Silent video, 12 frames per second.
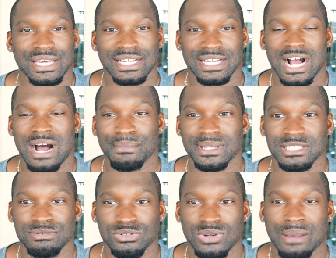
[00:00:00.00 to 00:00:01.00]
comment,
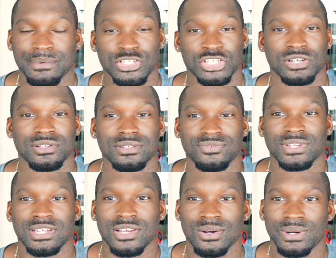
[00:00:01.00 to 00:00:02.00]
subscribe, and share this
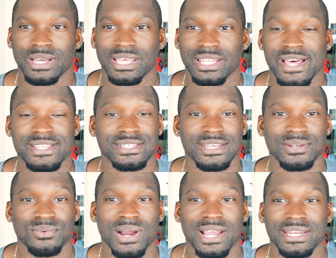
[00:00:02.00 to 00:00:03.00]
video, and let's
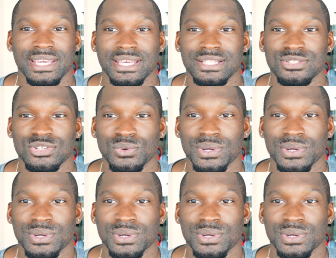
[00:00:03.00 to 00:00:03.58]
get right into